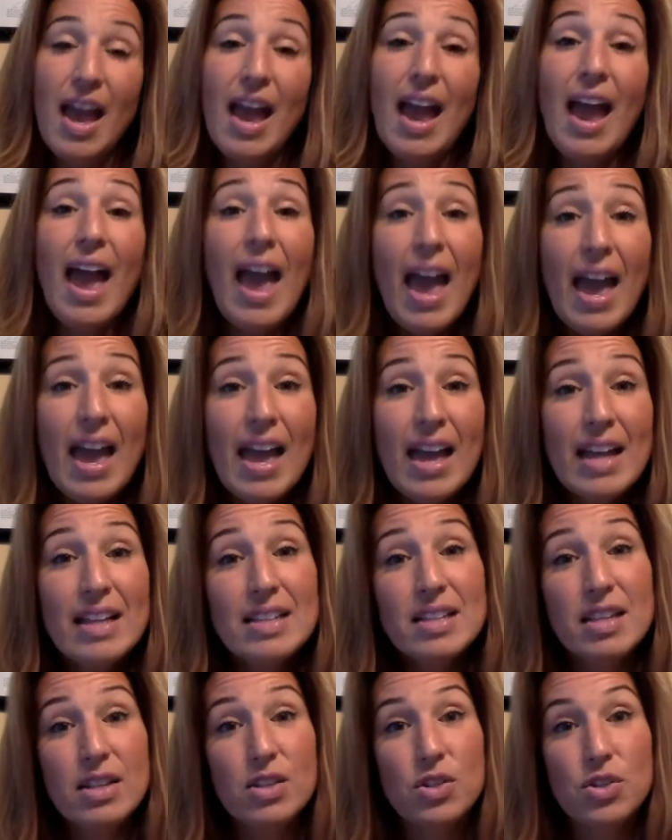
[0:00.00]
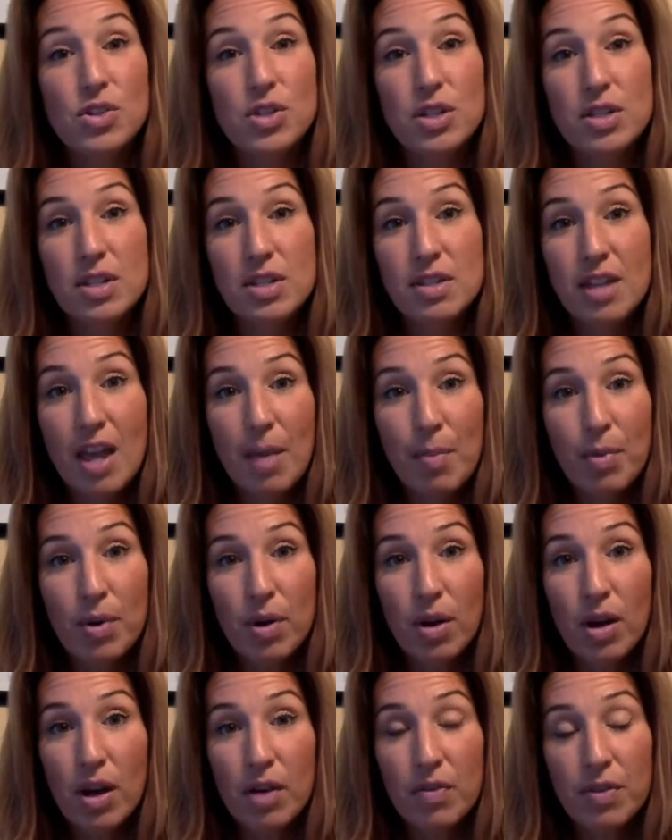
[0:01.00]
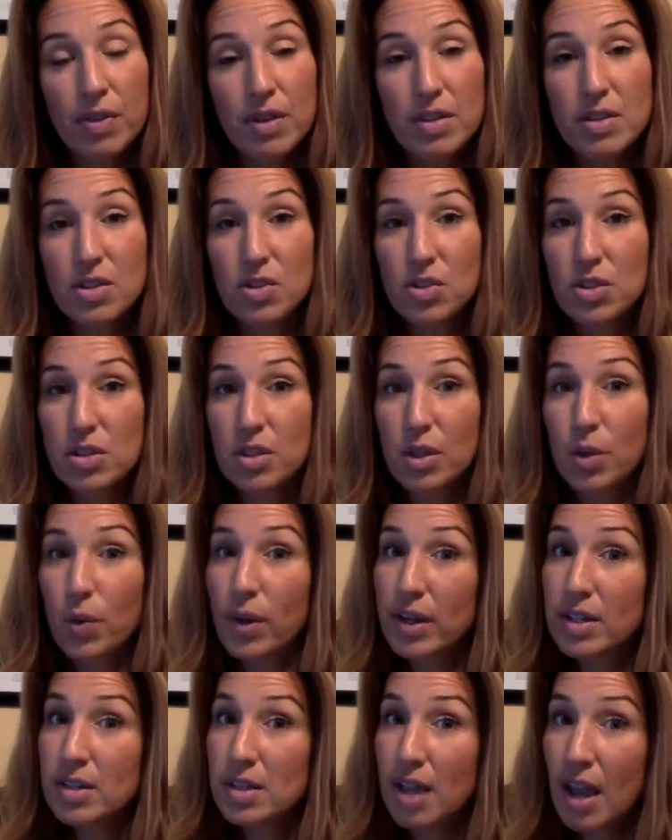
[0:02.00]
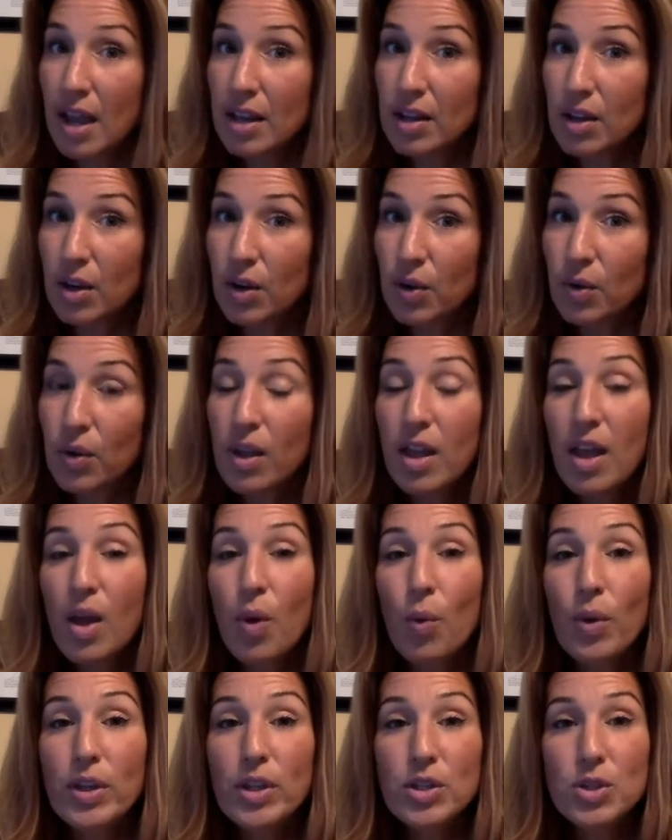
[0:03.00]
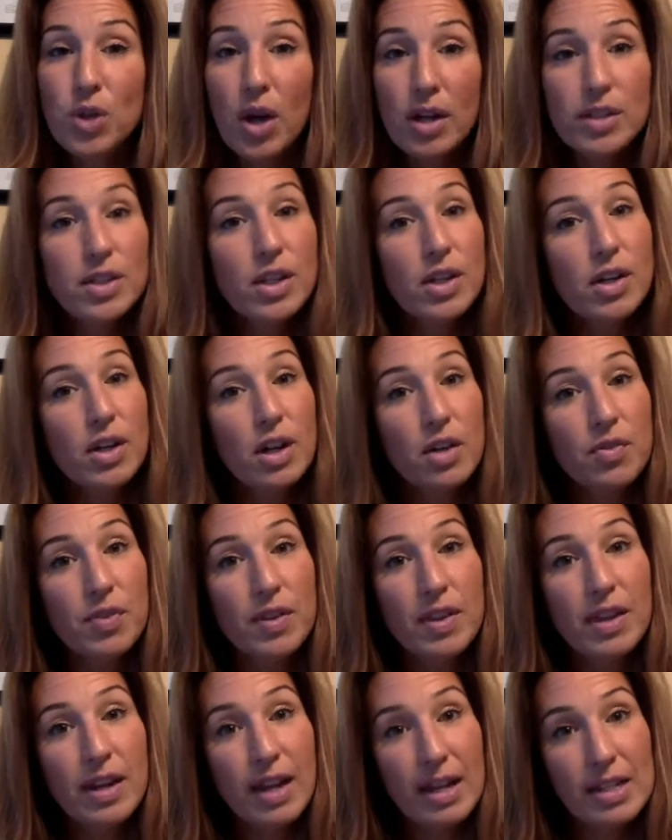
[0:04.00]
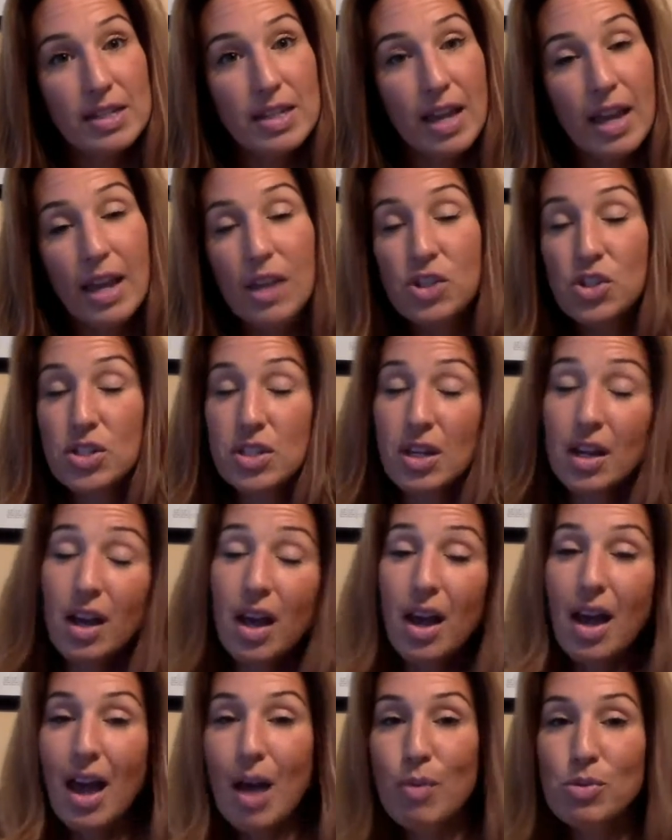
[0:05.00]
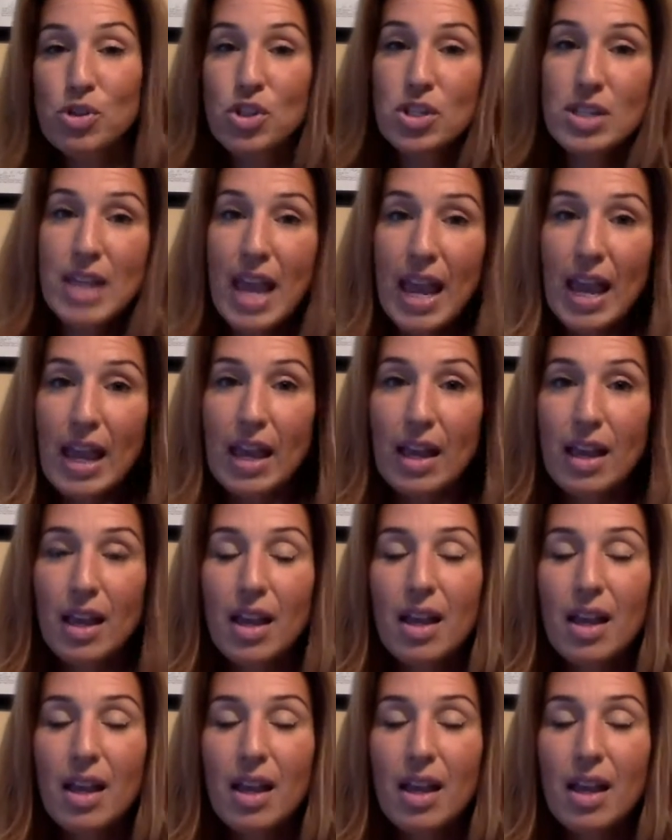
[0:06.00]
And just to top it off, and this is just a quick side note, when you talk to your girlfriend the next day and she's like, oh, how was your date?